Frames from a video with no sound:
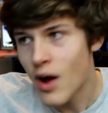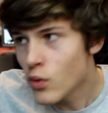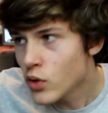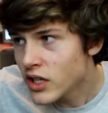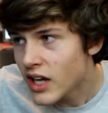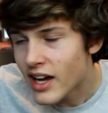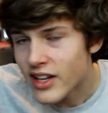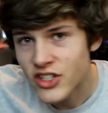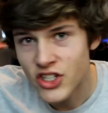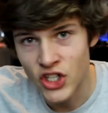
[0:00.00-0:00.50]
I
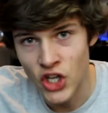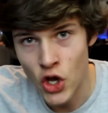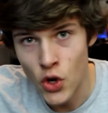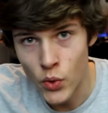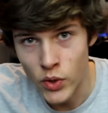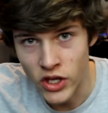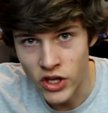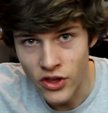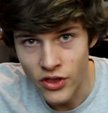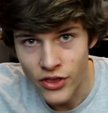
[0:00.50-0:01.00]
would like to
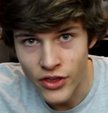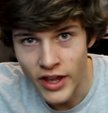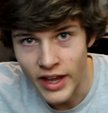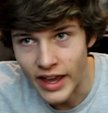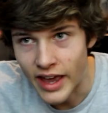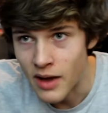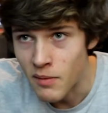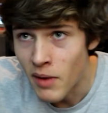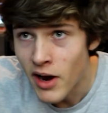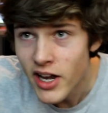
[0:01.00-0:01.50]
know what you
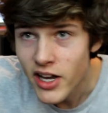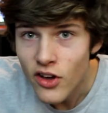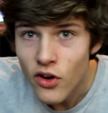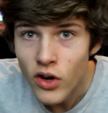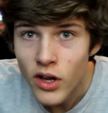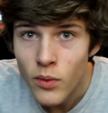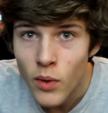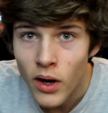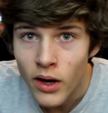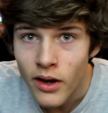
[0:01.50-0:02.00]
think, am I the
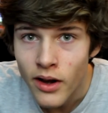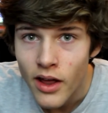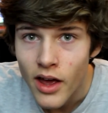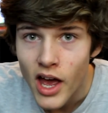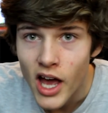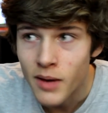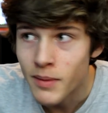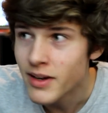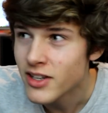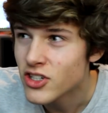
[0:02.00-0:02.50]
only one?
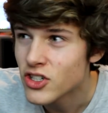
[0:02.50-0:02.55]
Am I